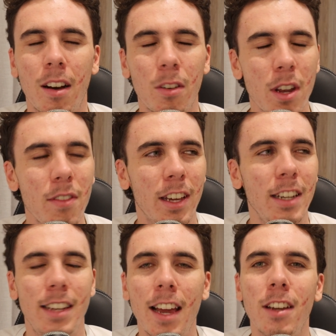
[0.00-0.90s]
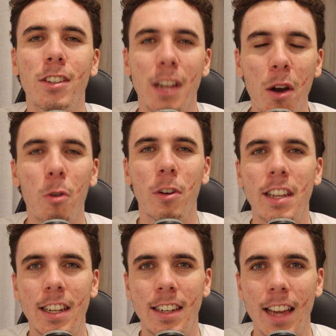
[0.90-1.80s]
not even a contender because they're already
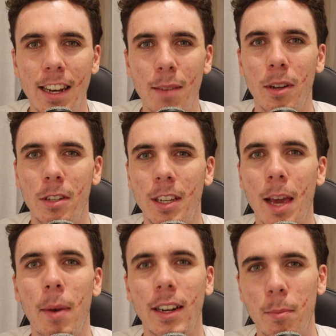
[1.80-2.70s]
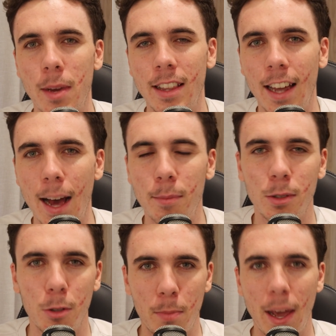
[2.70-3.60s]
contending, but to get back to being that
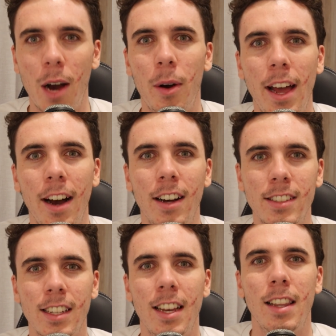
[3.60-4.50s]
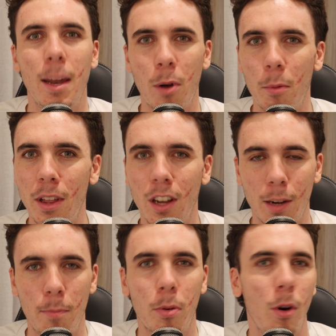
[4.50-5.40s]
absolute powerhouse. They're probably like
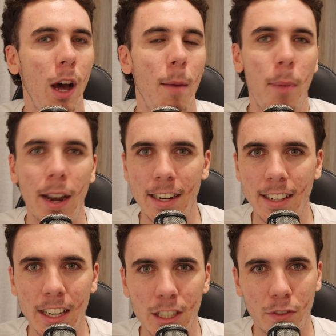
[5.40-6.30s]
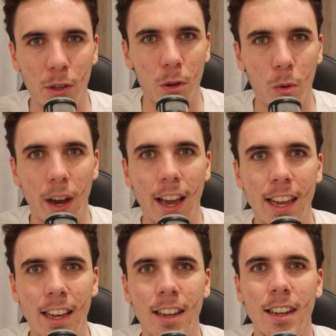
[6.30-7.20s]
a prime Paddy Dangerfield
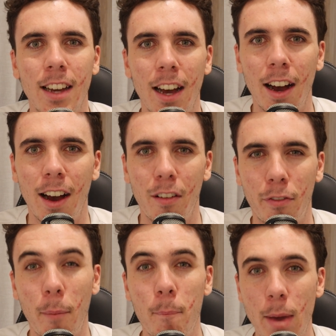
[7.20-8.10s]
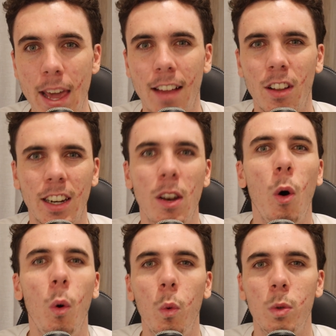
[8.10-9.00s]
away from being like an
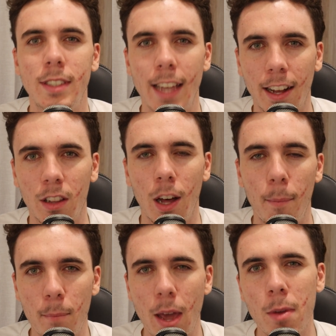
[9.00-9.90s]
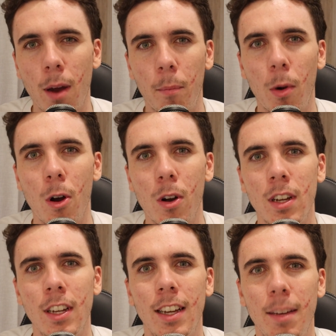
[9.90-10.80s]
all-set club. Maybe I'm wrong.
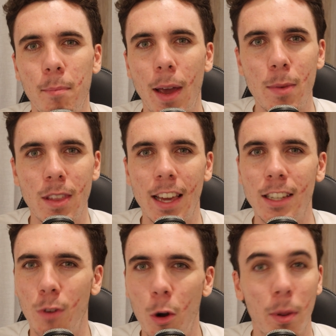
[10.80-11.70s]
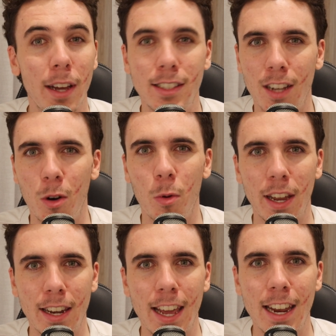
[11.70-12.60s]
Maybe these role players are all
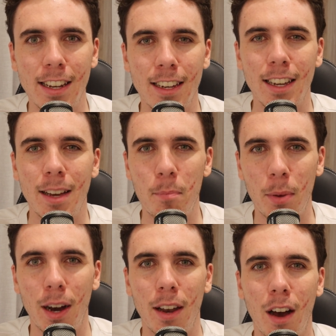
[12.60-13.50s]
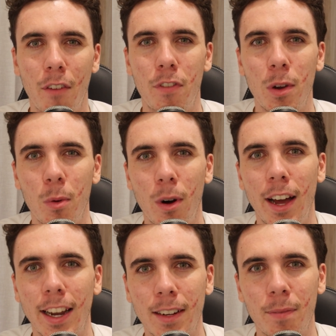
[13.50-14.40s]
they need. But I feel
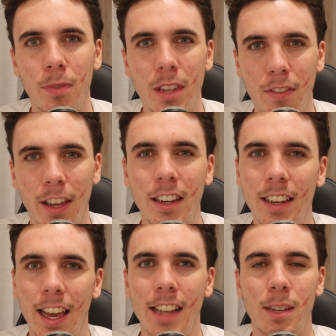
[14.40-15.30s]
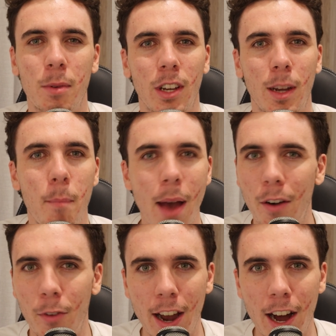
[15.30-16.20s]
like if they can get someone like a
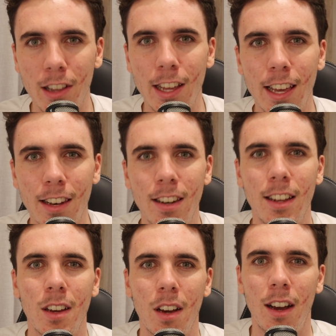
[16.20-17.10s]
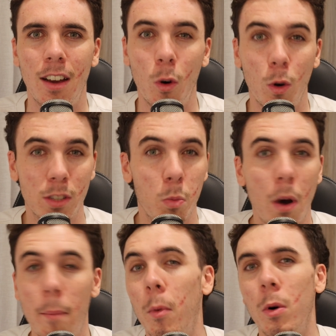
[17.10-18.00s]
Matt Rowell in, or just
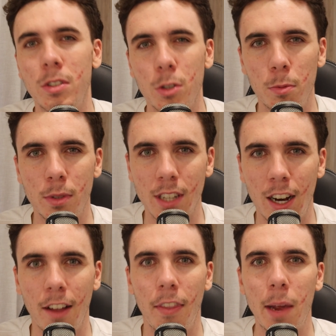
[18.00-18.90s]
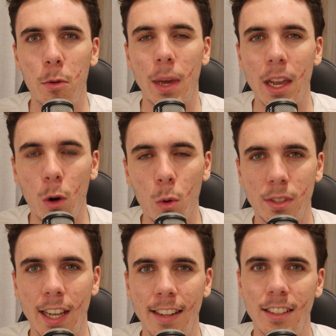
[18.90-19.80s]
one more superstar, they would be all
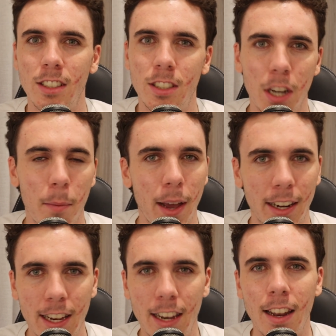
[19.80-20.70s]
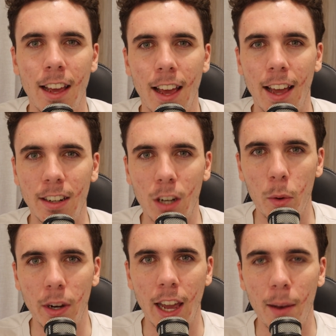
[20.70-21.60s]
set to just jump back in and
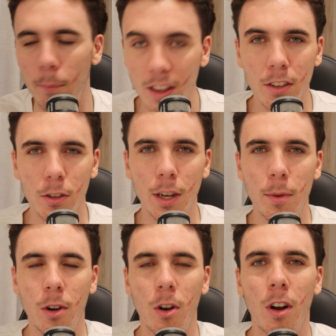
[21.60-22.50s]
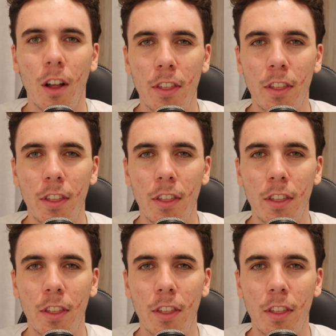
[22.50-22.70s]
go again. Don't get me wrong, I